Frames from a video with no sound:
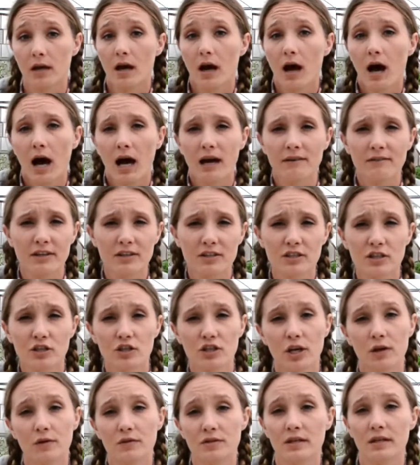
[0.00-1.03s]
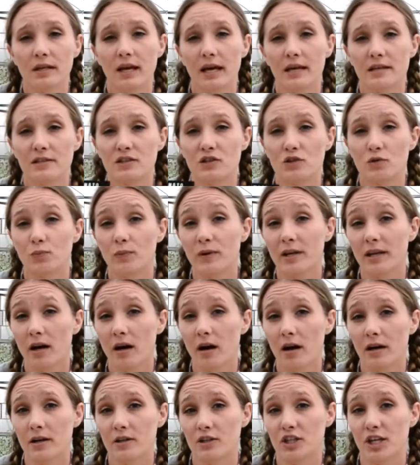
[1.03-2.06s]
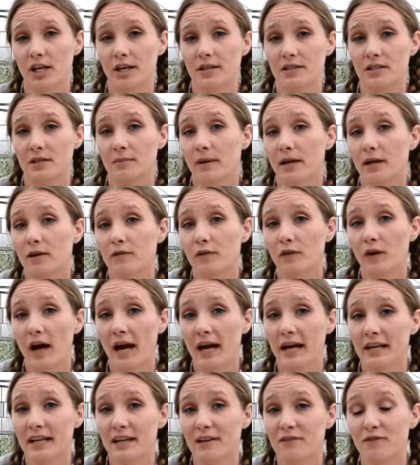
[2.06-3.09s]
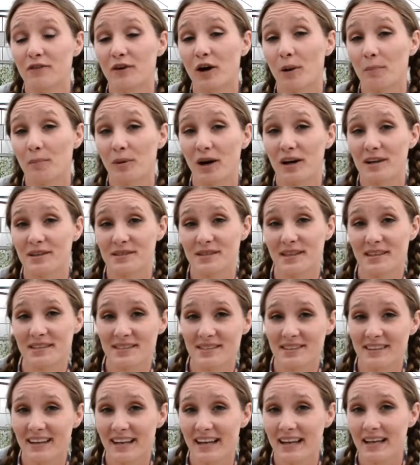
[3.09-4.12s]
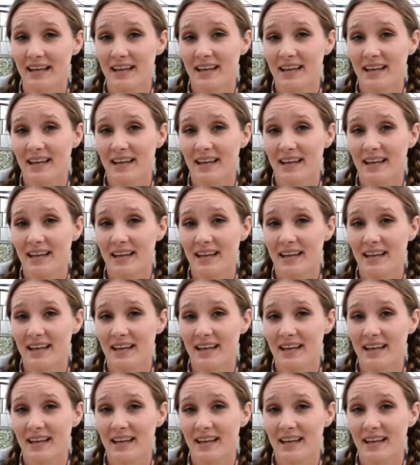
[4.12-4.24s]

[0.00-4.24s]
I've actually chosen a Sweetheart cherry tomato variety for our process today